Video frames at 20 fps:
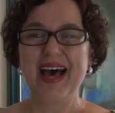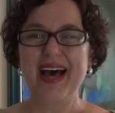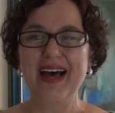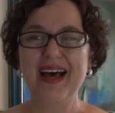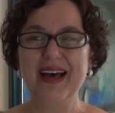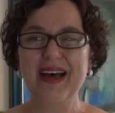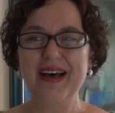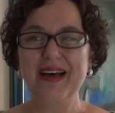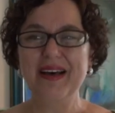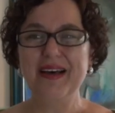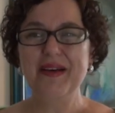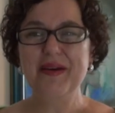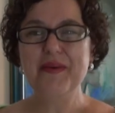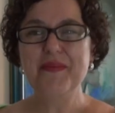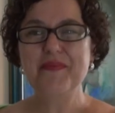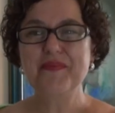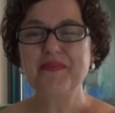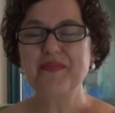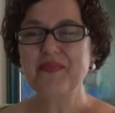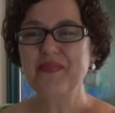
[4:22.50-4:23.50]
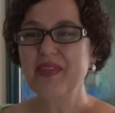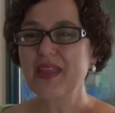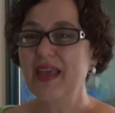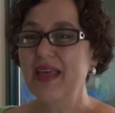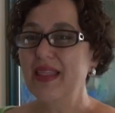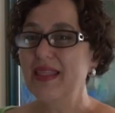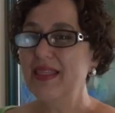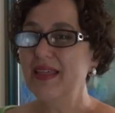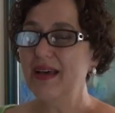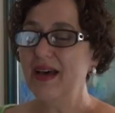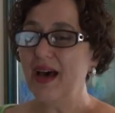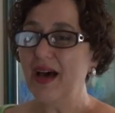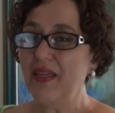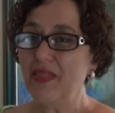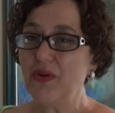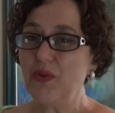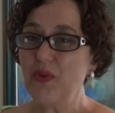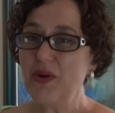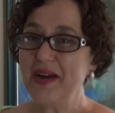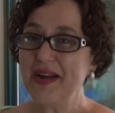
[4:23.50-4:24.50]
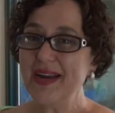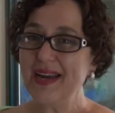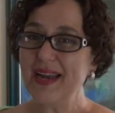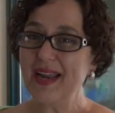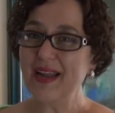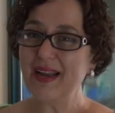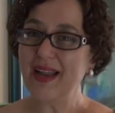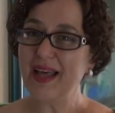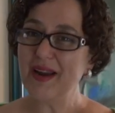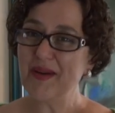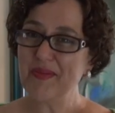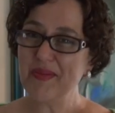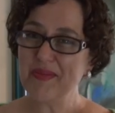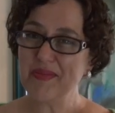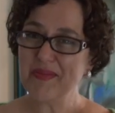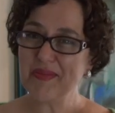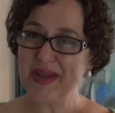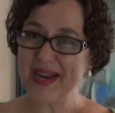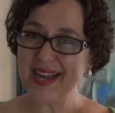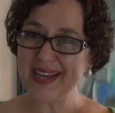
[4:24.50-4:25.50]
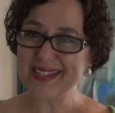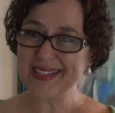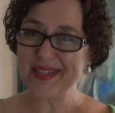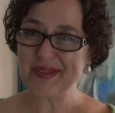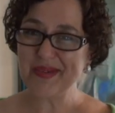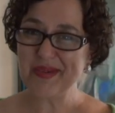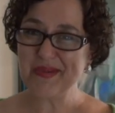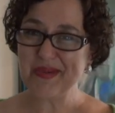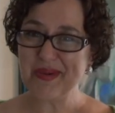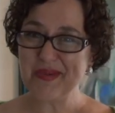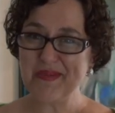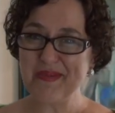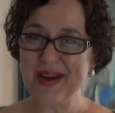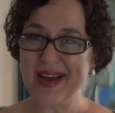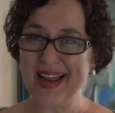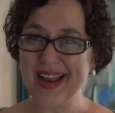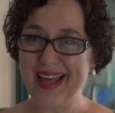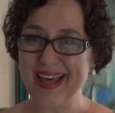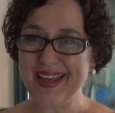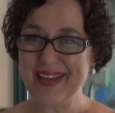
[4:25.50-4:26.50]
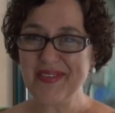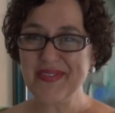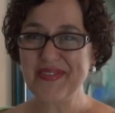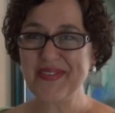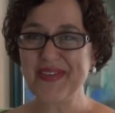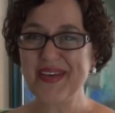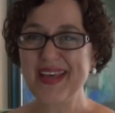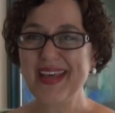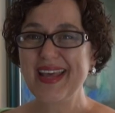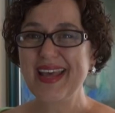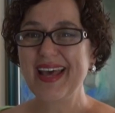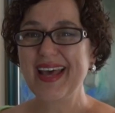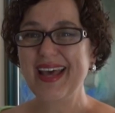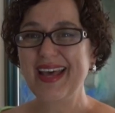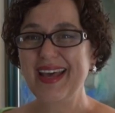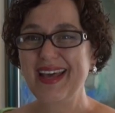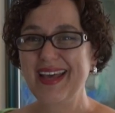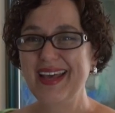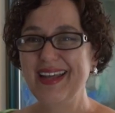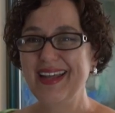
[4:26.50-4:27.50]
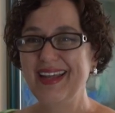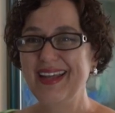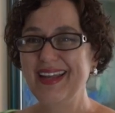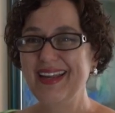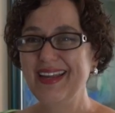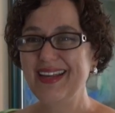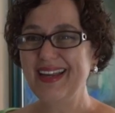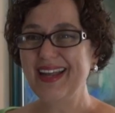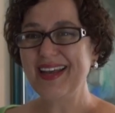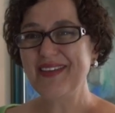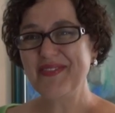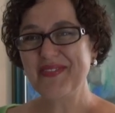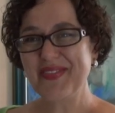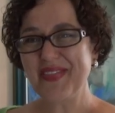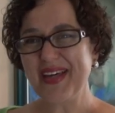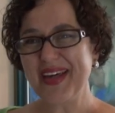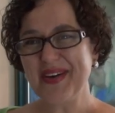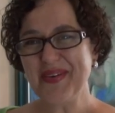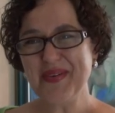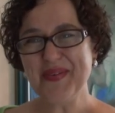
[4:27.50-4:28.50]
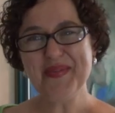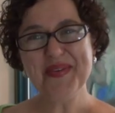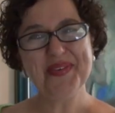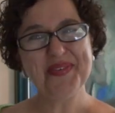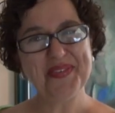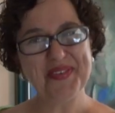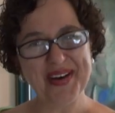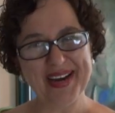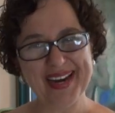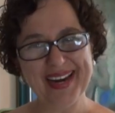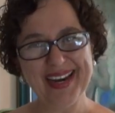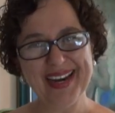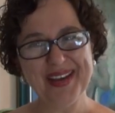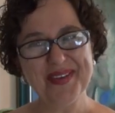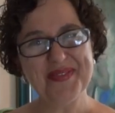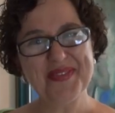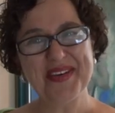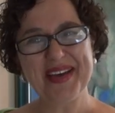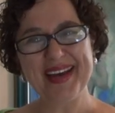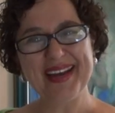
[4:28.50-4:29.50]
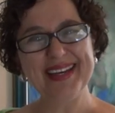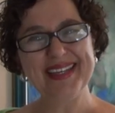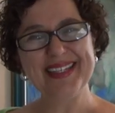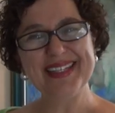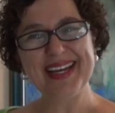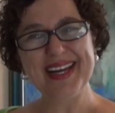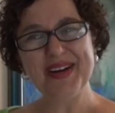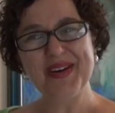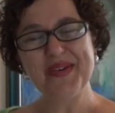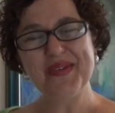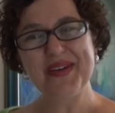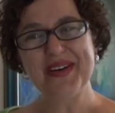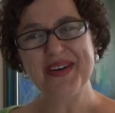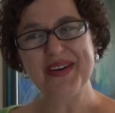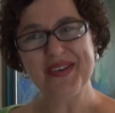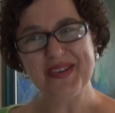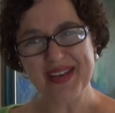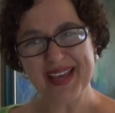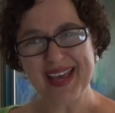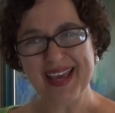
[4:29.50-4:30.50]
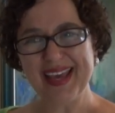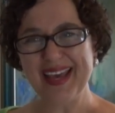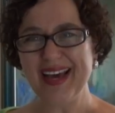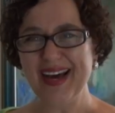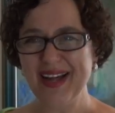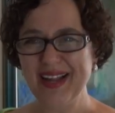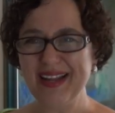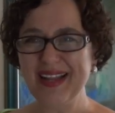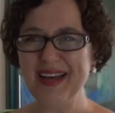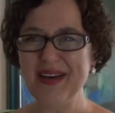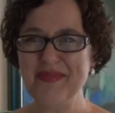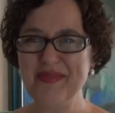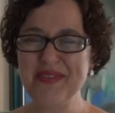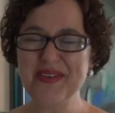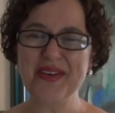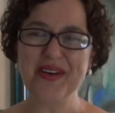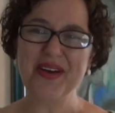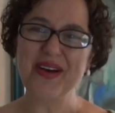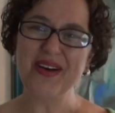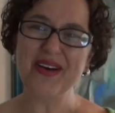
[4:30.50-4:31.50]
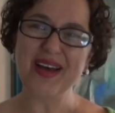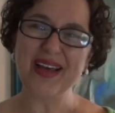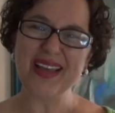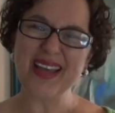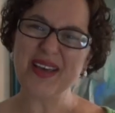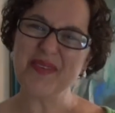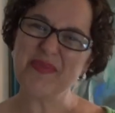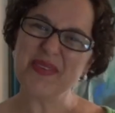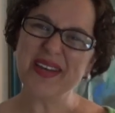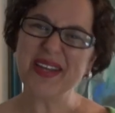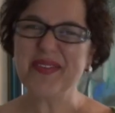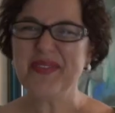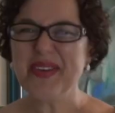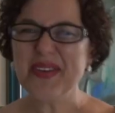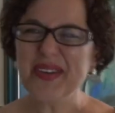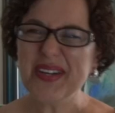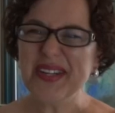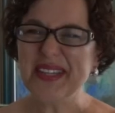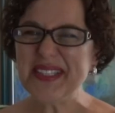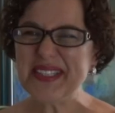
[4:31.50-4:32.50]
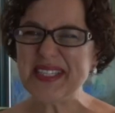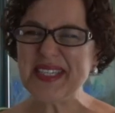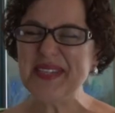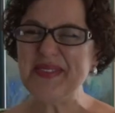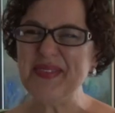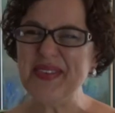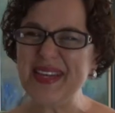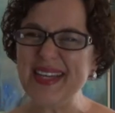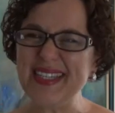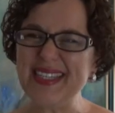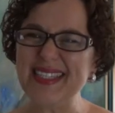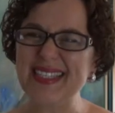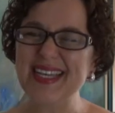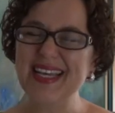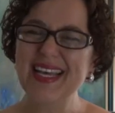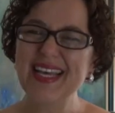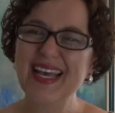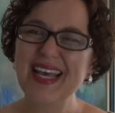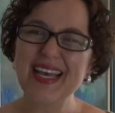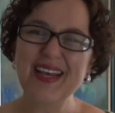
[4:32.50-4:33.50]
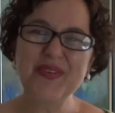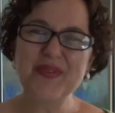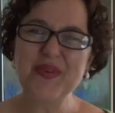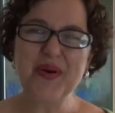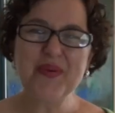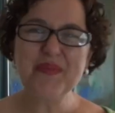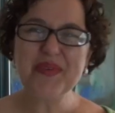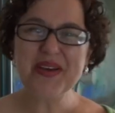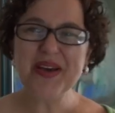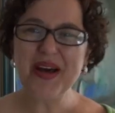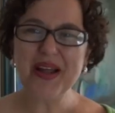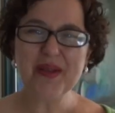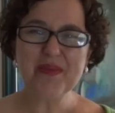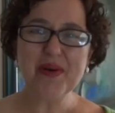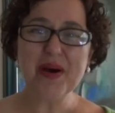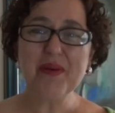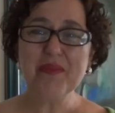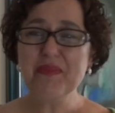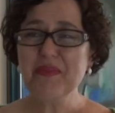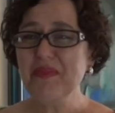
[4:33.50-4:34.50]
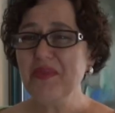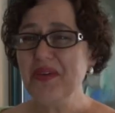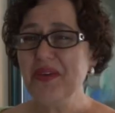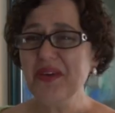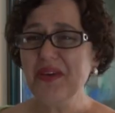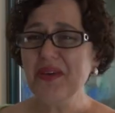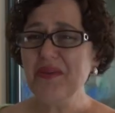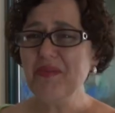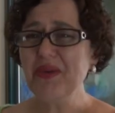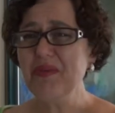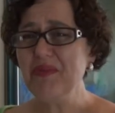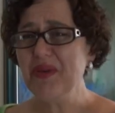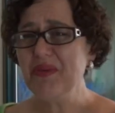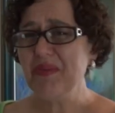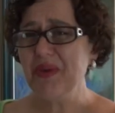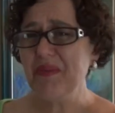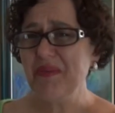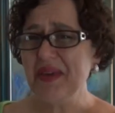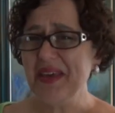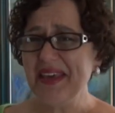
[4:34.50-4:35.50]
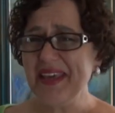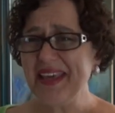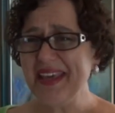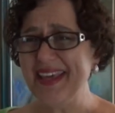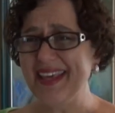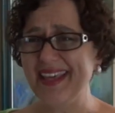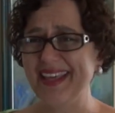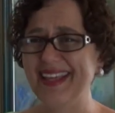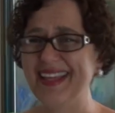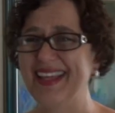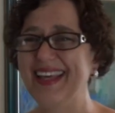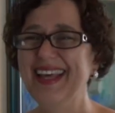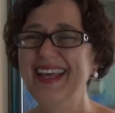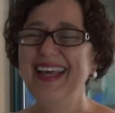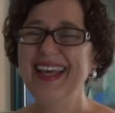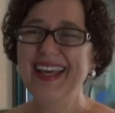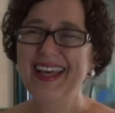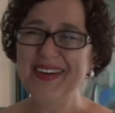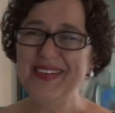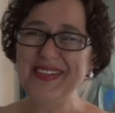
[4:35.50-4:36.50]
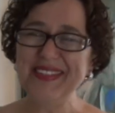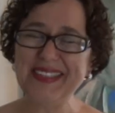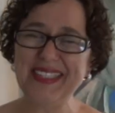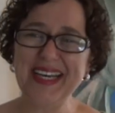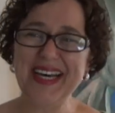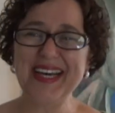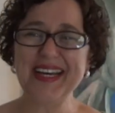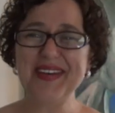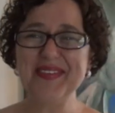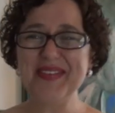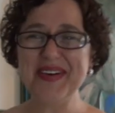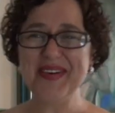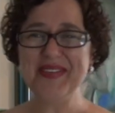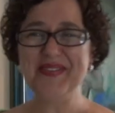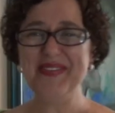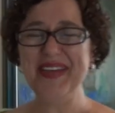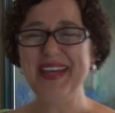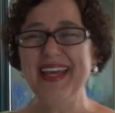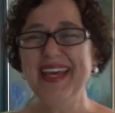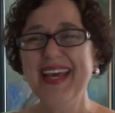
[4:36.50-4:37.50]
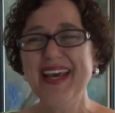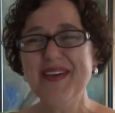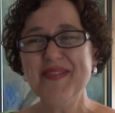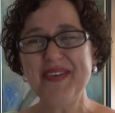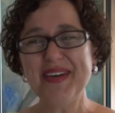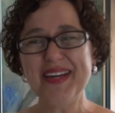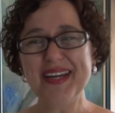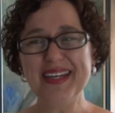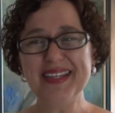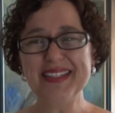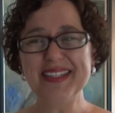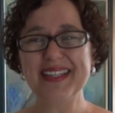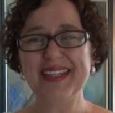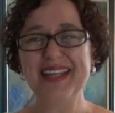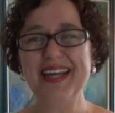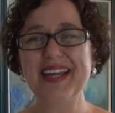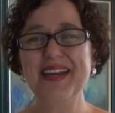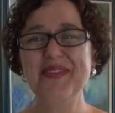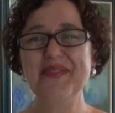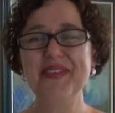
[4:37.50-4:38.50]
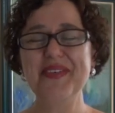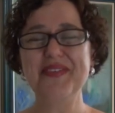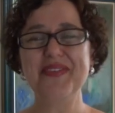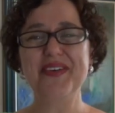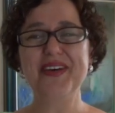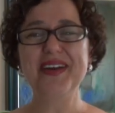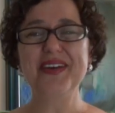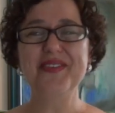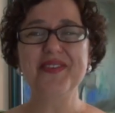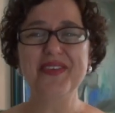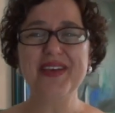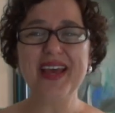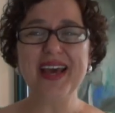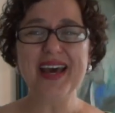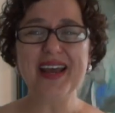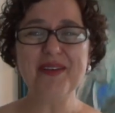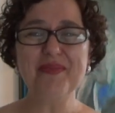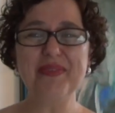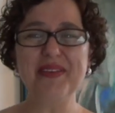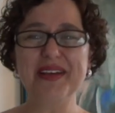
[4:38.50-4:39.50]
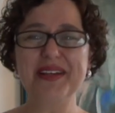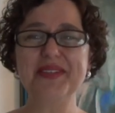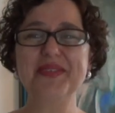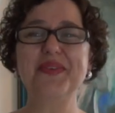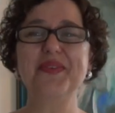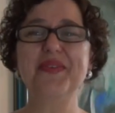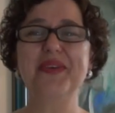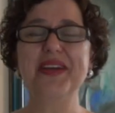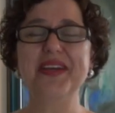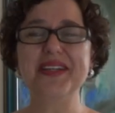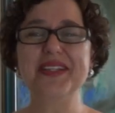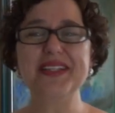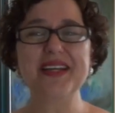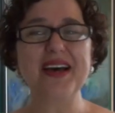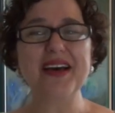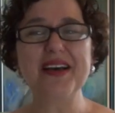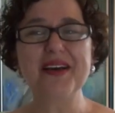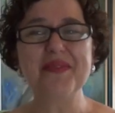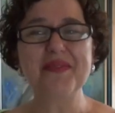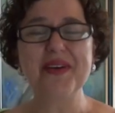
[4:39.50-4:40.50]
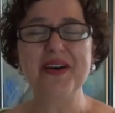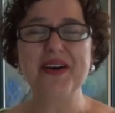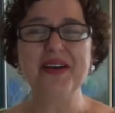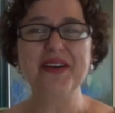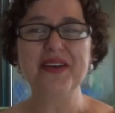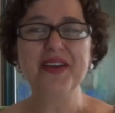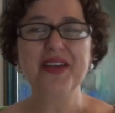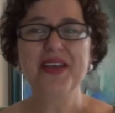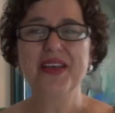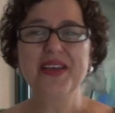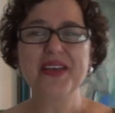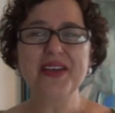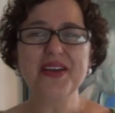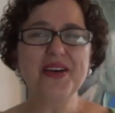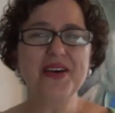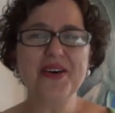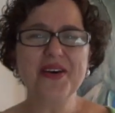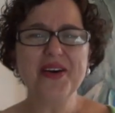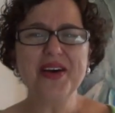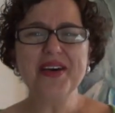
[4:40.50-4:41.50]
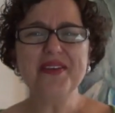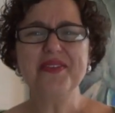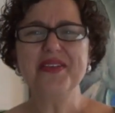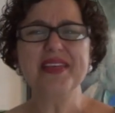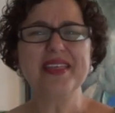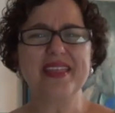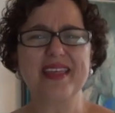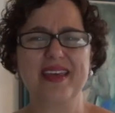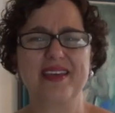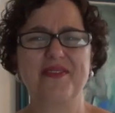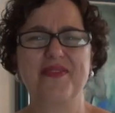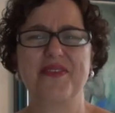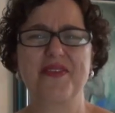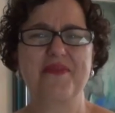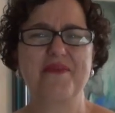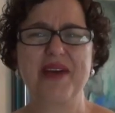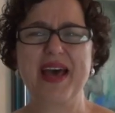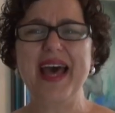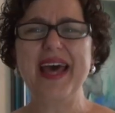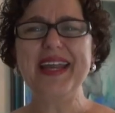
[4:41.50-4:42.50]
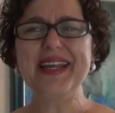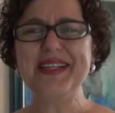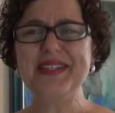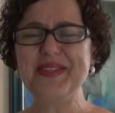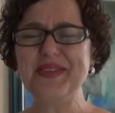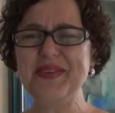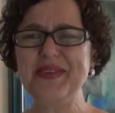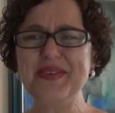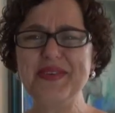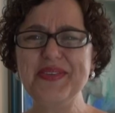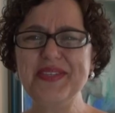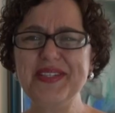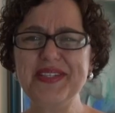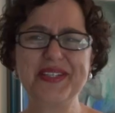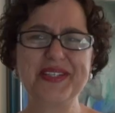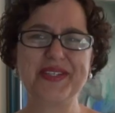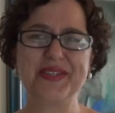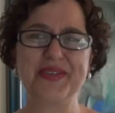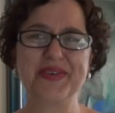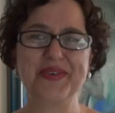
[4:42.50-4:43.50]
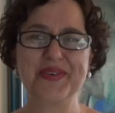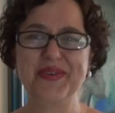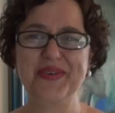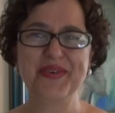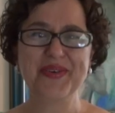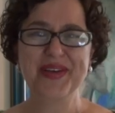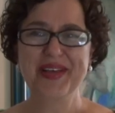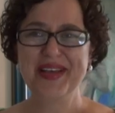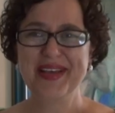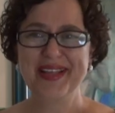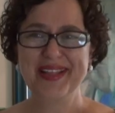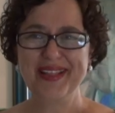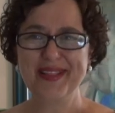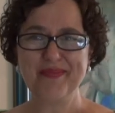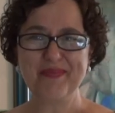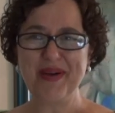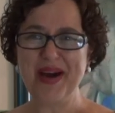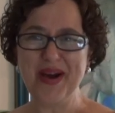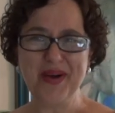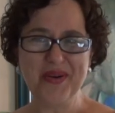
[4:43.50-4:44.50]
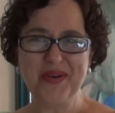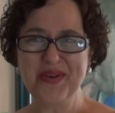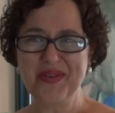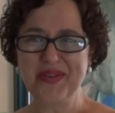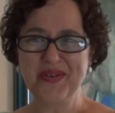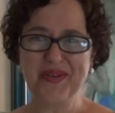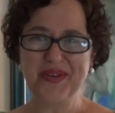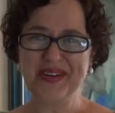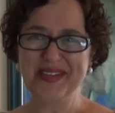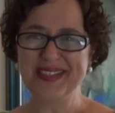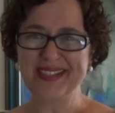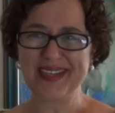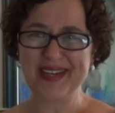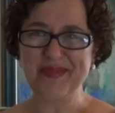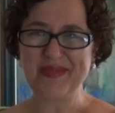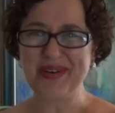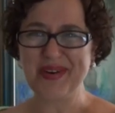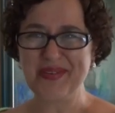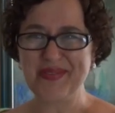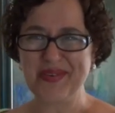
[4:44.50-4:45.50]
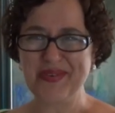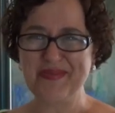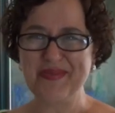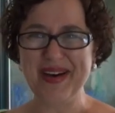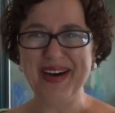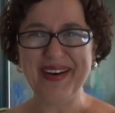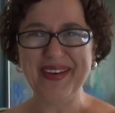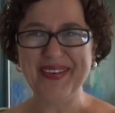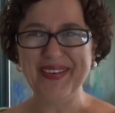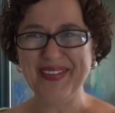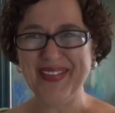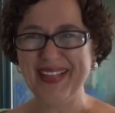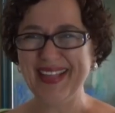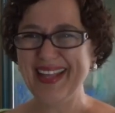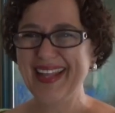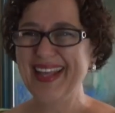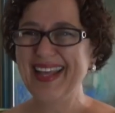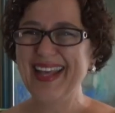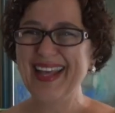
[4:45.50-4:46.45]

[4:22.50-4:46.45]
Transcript: Um, the other one, a lot of people have been asking me about my life. And I thought it would be fun if we had a channel where, okay, I'll you know, I, have been giving you little tidbits. It won't be all about me, me, me, me, me. we'll talk about me. But I also thought it'd be fun if we had a place where we could talk about, you know, everything from attitudes to the power of the words that come out of our mouth